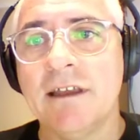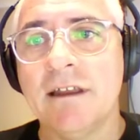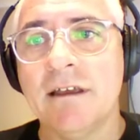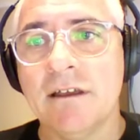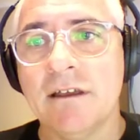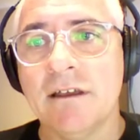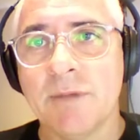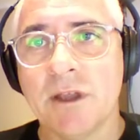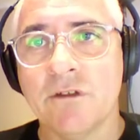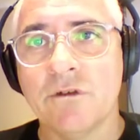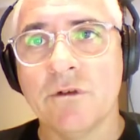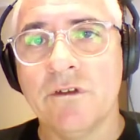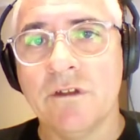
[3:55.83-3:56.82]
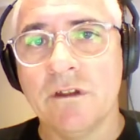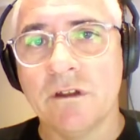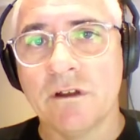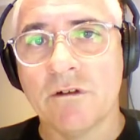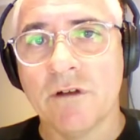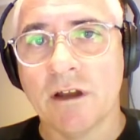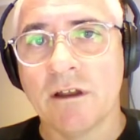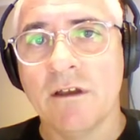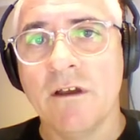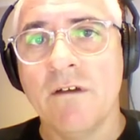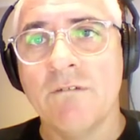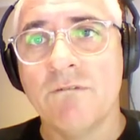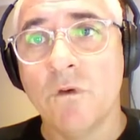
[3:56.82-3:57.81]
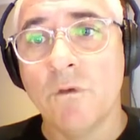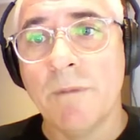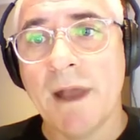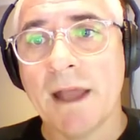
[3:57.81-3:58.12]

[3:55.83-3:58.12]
to make sure it's in the correct format.